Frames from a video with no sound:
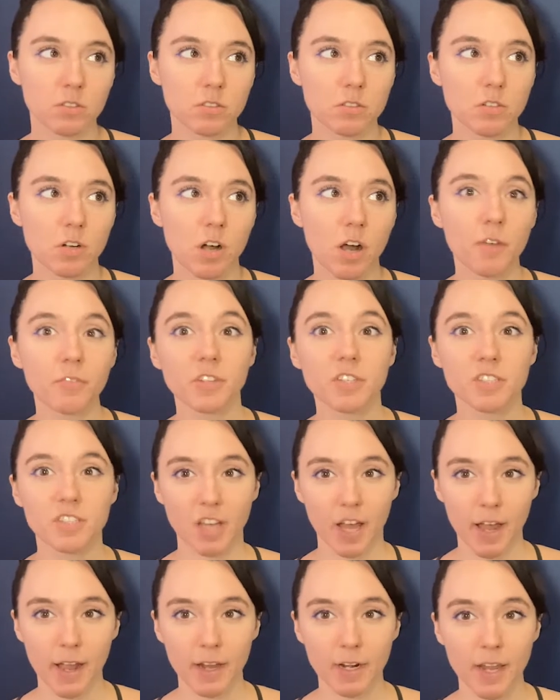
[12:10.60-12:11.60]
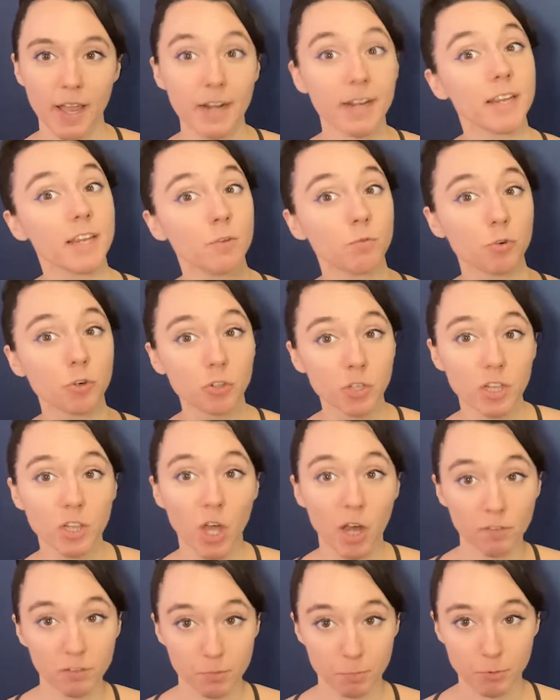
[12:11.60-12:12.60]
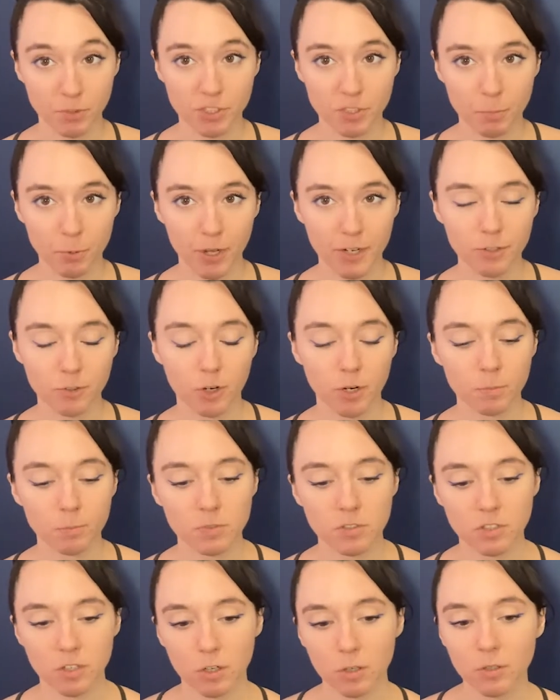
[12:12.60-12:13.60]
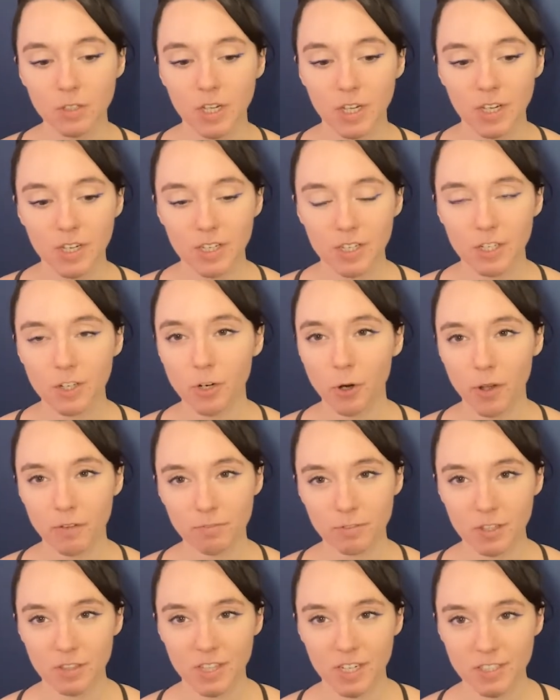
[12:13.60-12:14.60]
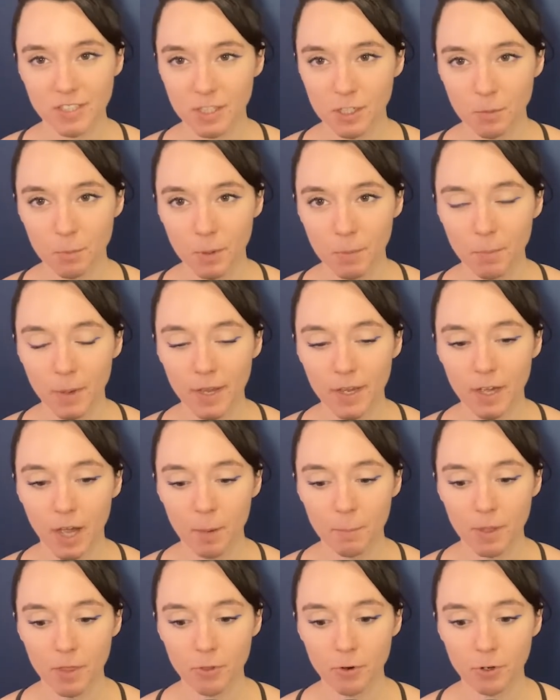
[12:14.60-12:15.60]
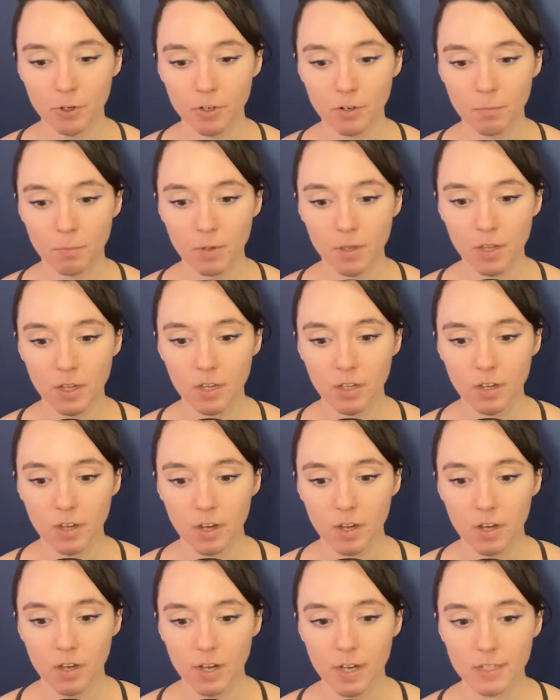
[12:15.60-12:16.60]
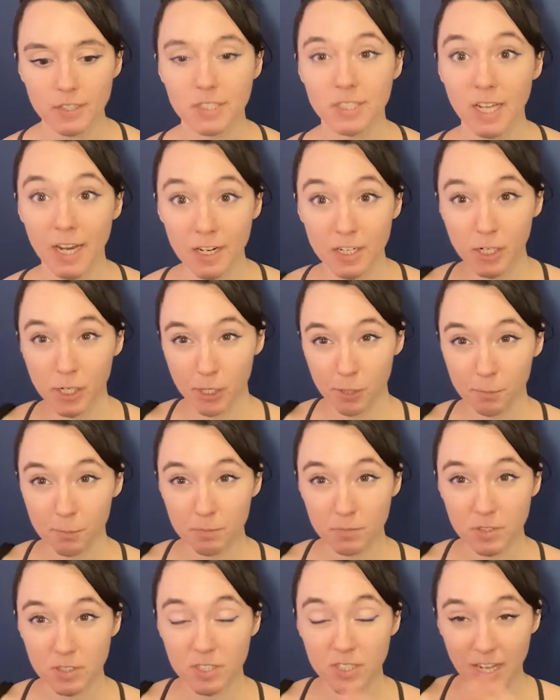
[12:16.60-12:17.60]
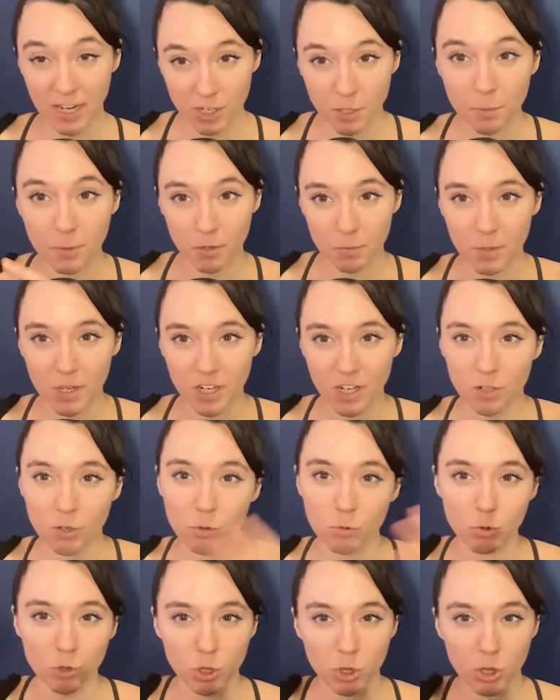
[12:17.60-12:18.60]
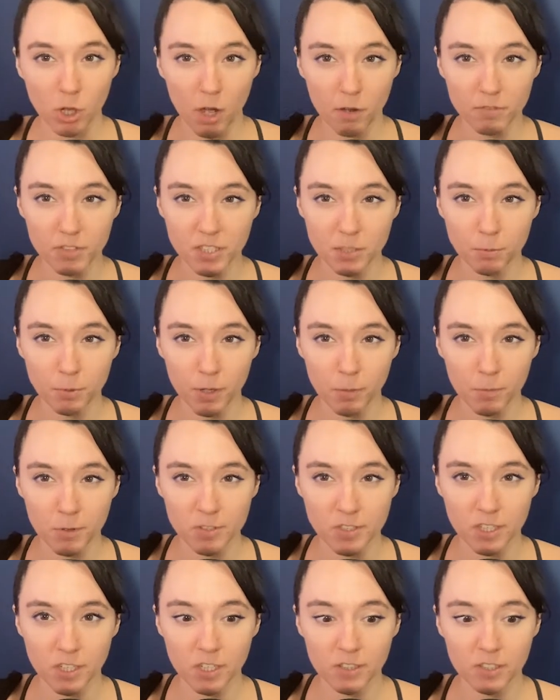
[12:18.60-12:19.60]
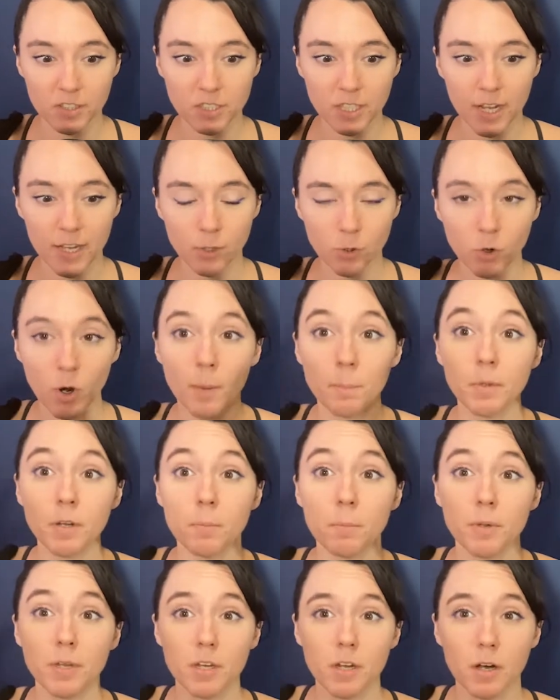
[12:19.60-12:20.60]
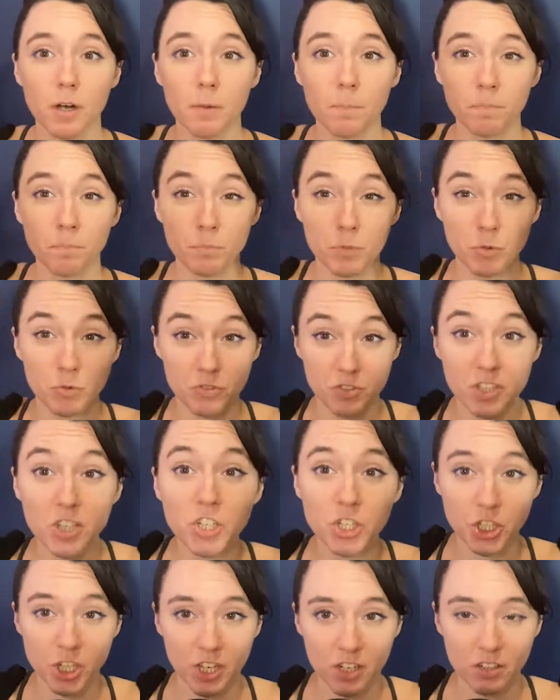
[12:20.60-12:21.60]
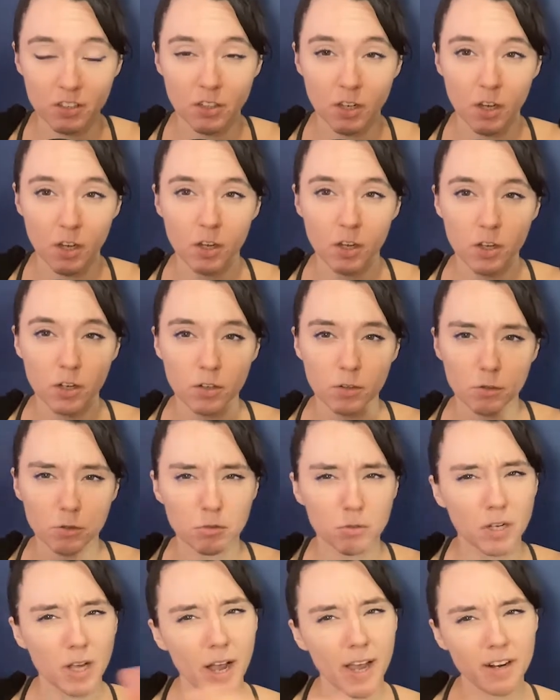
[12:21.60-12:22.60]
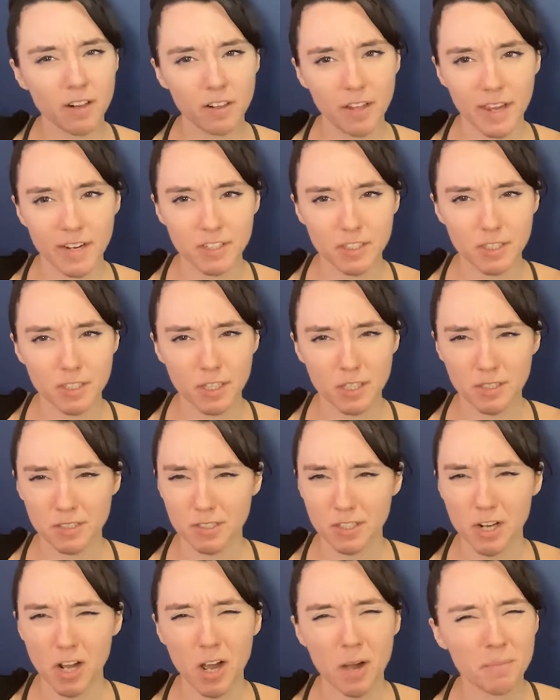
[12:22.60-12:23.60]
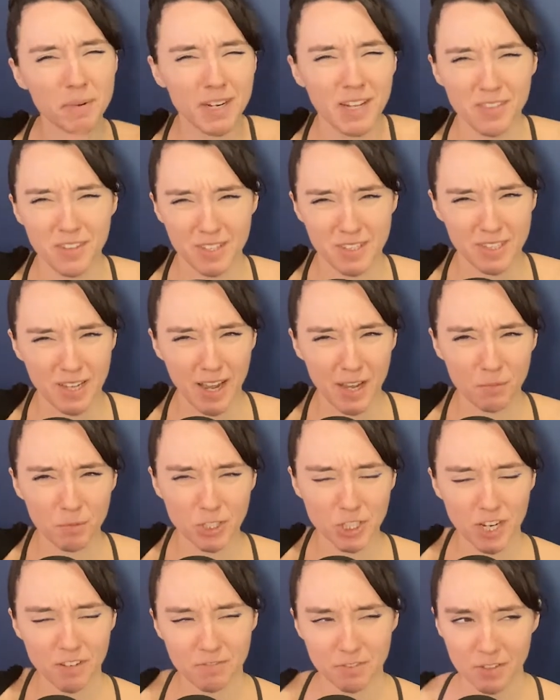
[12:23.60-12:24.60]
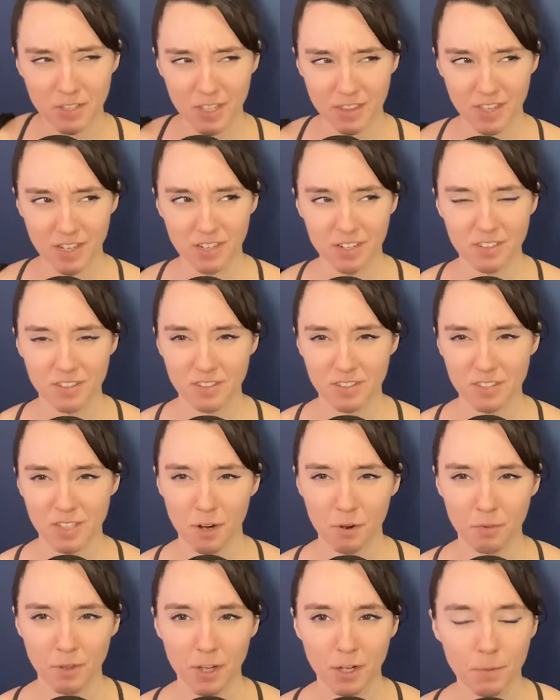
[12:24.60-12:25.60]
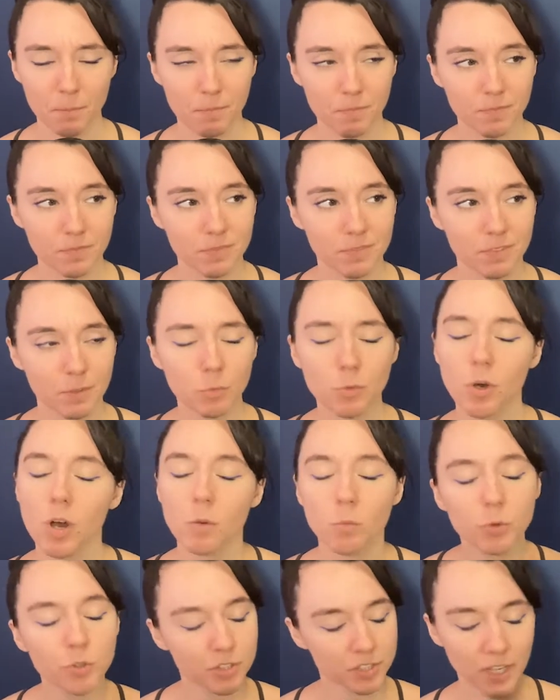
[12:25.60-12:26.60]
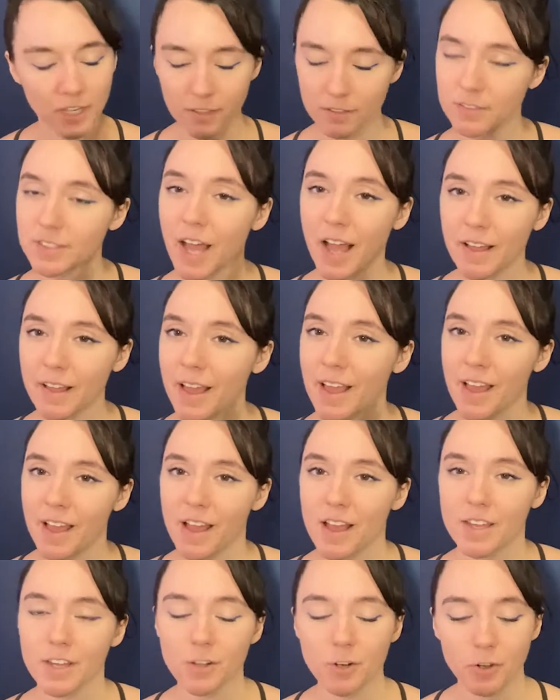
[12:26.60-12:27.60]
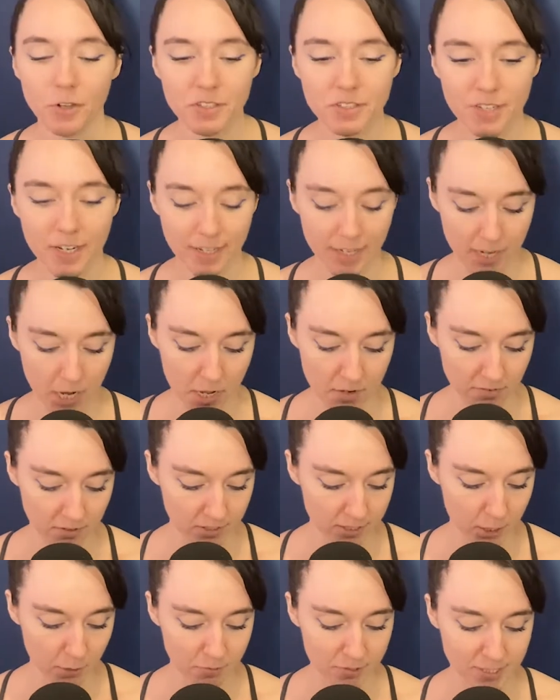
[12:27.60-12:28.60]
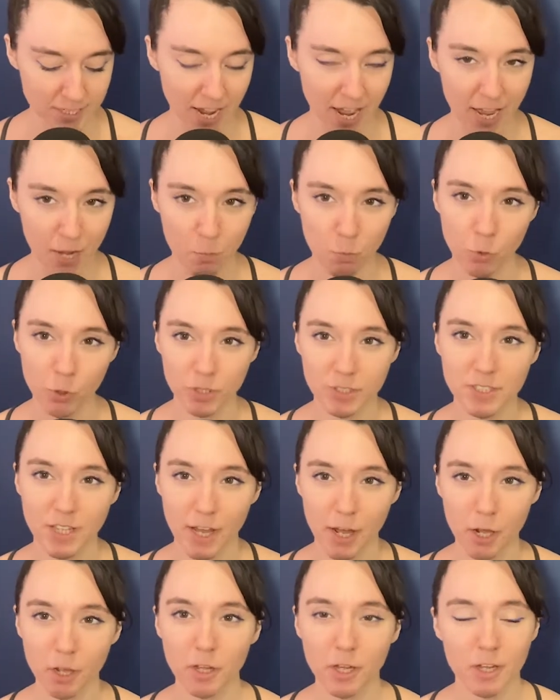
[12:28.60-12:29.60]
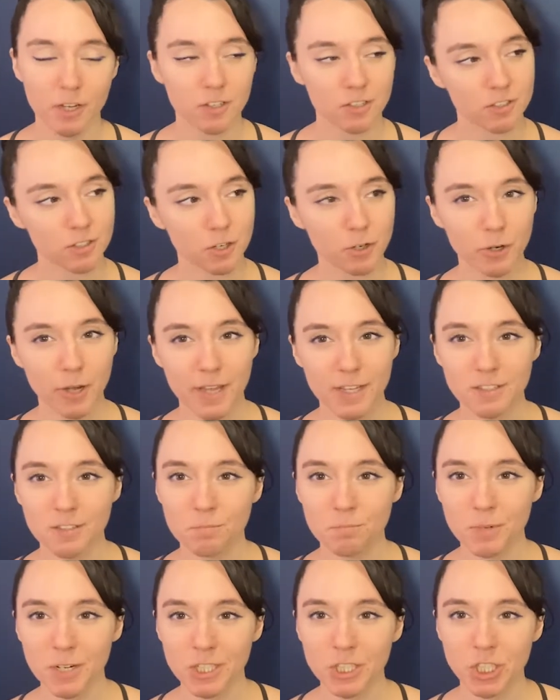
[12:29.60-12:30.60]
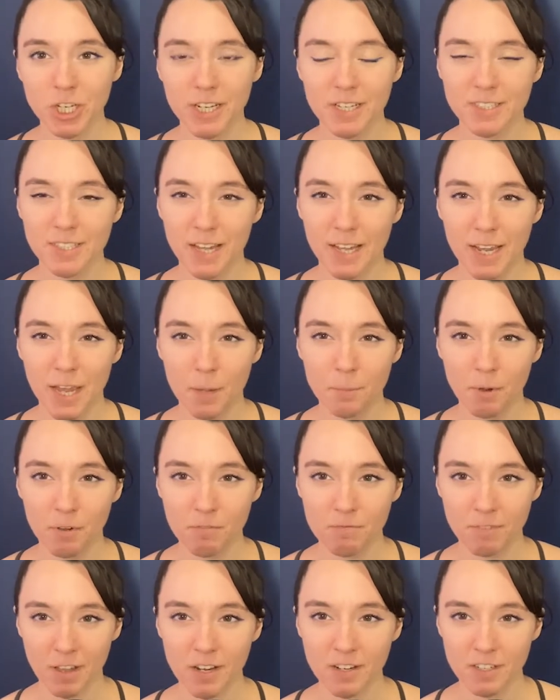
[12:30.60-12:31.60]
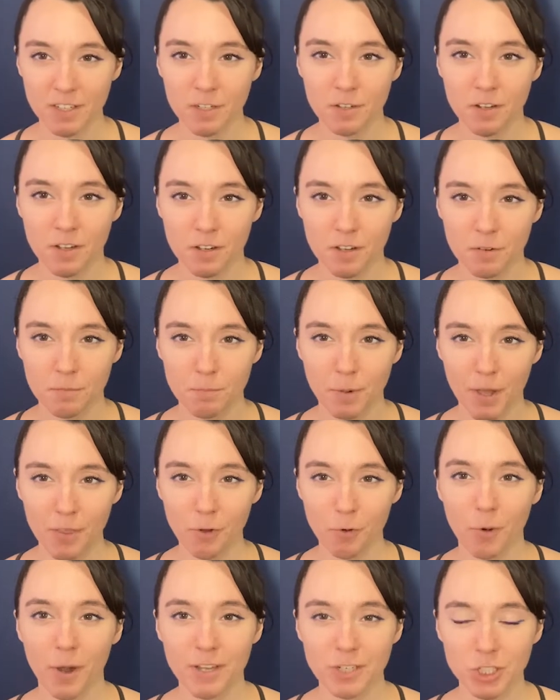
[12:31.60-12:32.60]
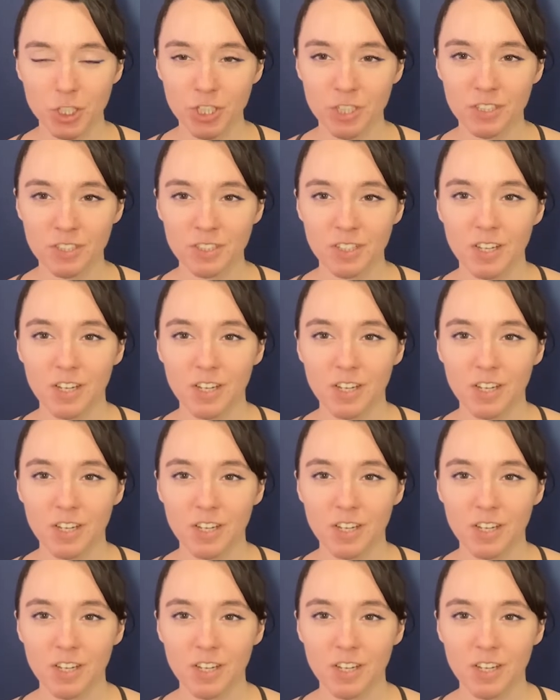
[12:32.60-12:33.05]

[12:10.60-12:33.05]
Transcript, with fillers: on the side, and he really loves to play drums. So, you know, I feel like that's going to be me. I'm either going to be a stand-up comedian who loves to play music on the side, or I'm going to be a musician who kind of like does comedy on the side, which I feel like that doesn't sound like a, we'll see. You know, let's not get ahead of ourselves. Time will tell. So as much as I am offended by the question,